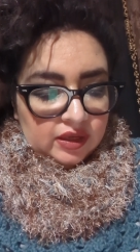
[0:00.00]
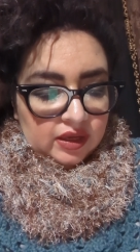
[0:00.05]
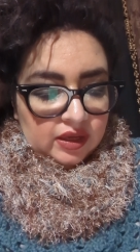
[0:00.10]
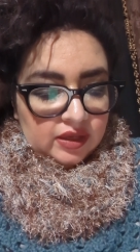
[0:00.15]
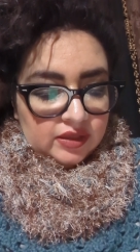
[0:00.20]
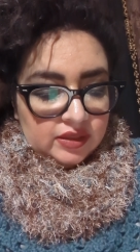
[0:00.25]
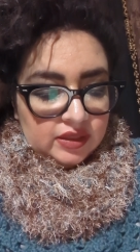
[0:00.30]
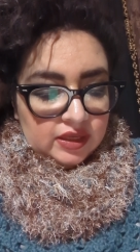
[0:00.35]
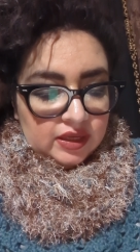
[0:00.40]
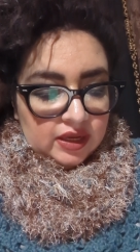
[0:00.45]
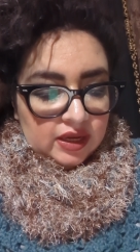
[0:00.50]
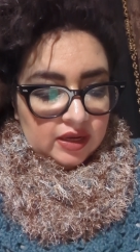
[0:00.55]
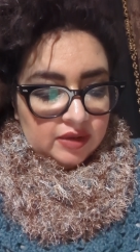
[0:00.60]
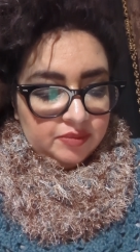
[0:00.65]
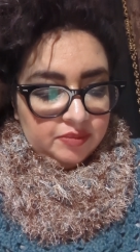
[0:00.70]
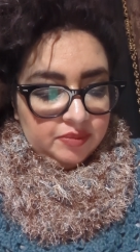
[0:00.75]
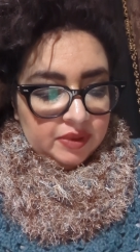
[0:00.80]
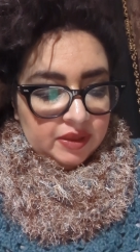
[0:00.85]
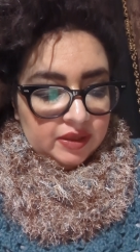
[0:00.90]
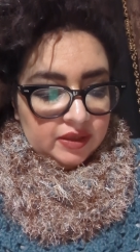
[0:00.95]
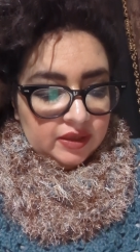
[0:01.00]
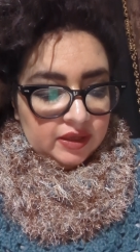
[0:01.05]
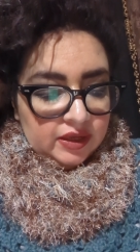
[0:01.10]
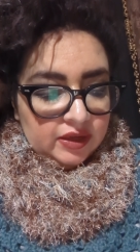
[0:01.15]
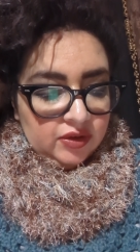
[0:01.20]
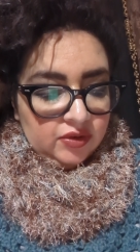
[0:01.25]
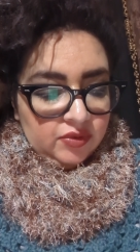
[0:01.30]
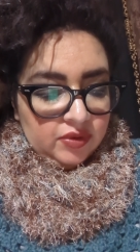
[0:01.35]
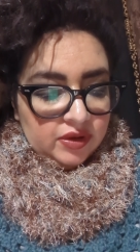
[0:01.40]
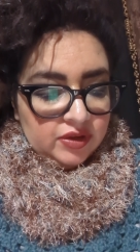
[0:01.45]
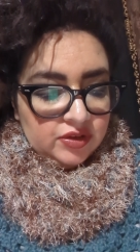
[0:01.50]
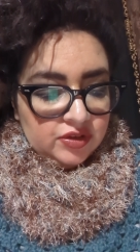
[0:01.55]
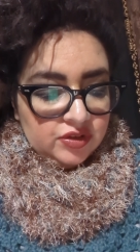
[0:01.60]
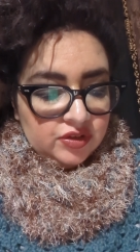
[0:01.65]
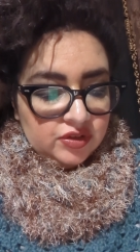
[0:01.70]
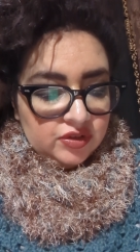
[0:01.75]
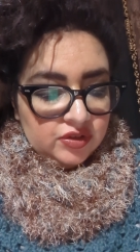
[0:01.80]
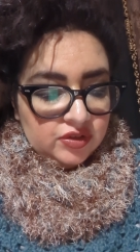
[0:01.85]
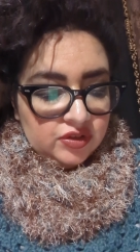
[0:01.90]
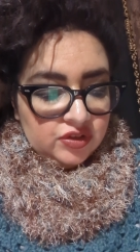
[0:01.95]
as it had been a great
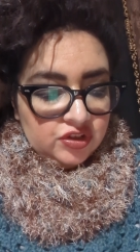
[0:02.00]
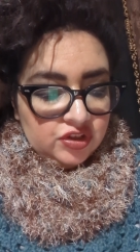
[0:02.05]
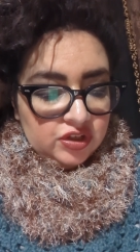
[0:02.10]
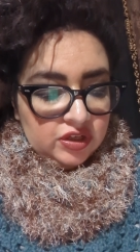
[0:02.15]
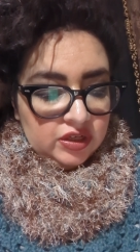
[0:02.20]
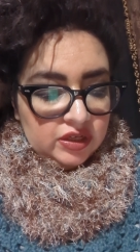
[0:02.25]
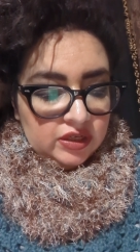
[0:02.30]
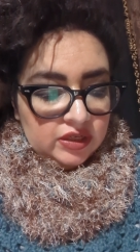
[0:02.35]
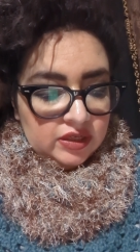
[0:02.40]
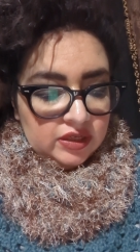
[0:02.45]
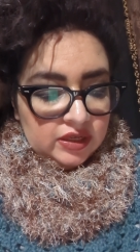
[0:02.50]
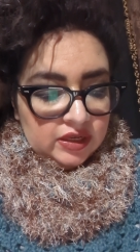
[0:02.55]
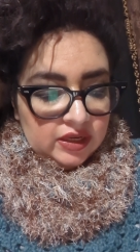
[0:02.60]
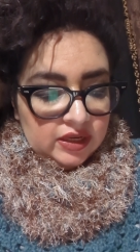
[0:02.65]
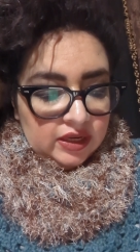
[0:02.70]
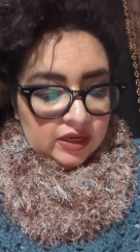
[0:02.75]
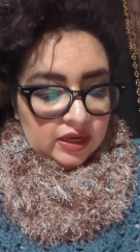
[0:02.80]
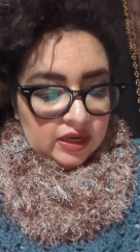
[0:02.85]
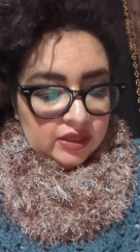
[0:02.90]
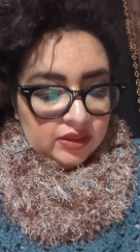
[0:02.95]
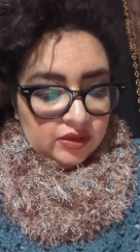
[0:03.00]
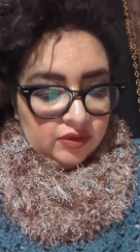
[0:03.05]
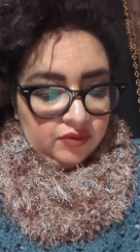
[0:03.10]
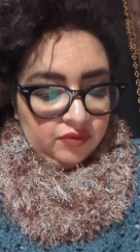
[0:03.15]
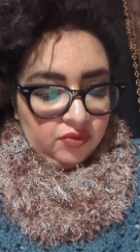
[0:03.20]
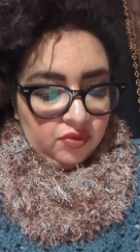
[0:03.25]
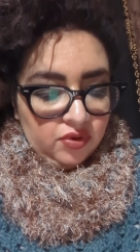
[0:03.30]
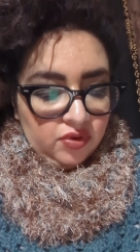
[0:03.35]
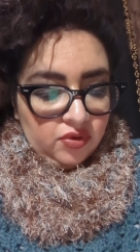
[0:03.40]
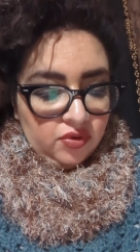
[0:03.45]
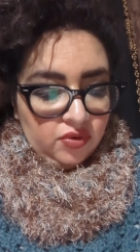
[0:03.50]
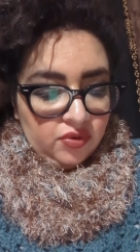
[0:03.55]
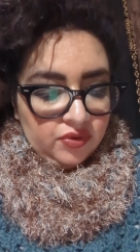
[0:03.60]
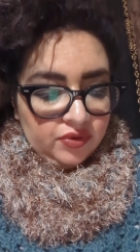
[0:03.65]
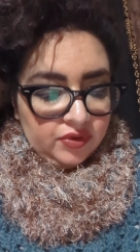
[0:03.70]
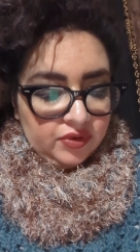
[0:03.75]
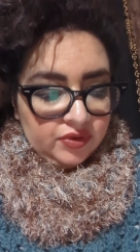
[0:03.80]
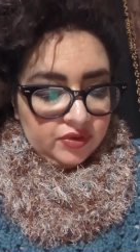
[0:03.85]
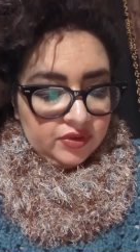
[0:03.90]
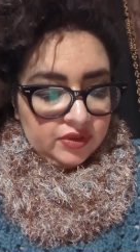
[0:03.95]
sheet knit at the four
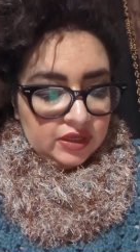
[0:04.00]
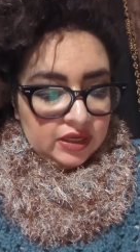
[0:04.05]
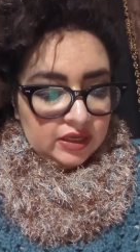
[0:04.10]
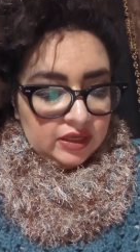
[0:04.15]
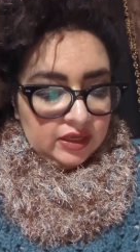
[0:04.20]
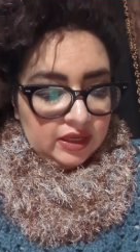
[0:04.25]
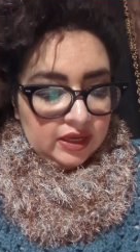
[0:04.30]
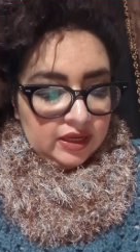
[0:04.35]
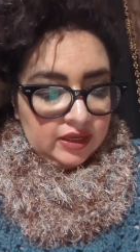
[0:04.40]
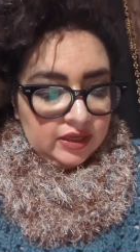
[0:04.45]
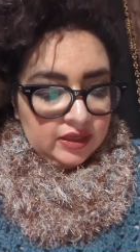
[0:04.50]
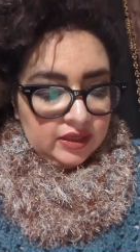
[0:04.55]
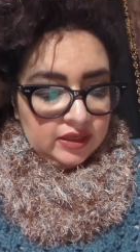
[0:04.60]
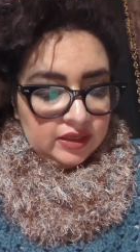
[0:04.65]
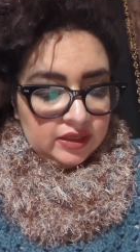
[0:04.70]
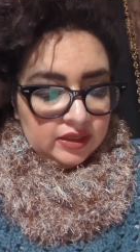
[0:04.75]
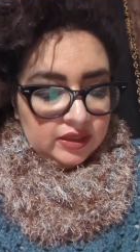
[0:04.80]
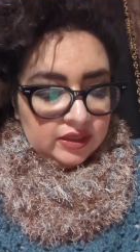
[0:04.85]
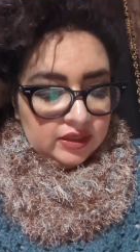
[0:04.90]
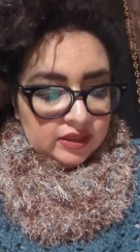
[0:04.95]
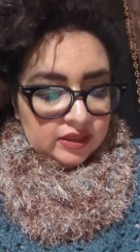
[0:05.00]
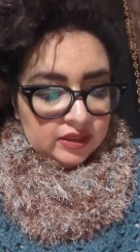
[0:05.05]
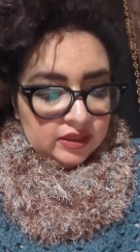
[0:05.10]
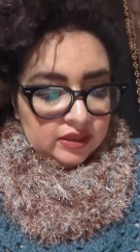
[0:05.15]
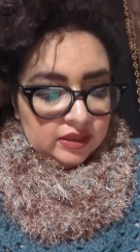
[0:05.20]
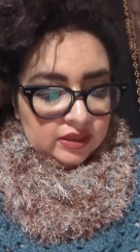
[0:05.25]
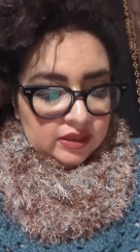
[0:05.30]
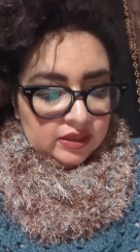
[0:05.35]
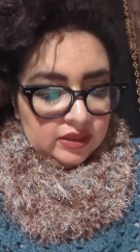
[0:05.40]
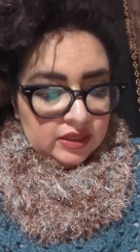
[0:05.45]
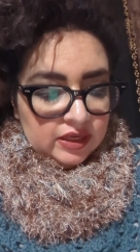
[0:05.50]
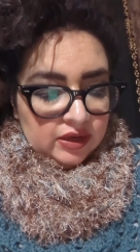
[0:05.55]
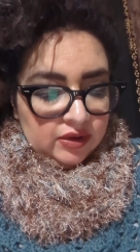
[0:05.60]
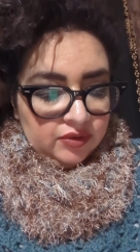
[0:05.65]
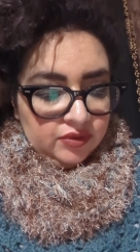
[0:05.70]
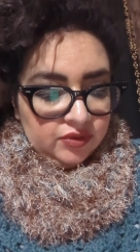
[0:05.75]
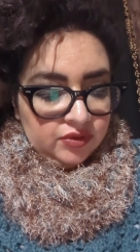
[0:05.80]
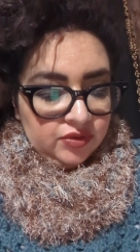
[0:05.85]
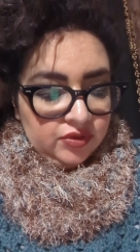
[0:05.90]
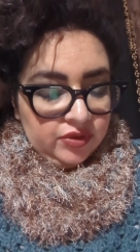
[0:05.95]
corners and let
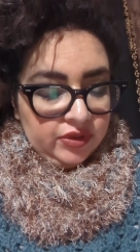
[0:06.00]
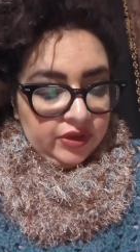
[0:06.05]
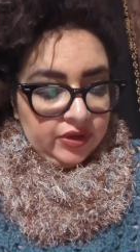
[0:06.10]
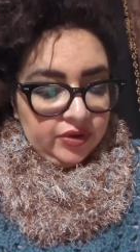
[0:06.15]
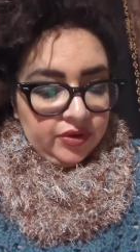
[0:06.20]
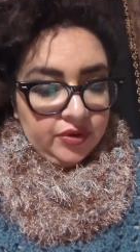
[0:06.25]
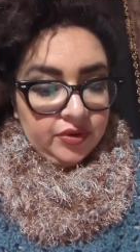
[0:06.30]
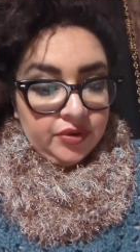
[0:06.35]
down to the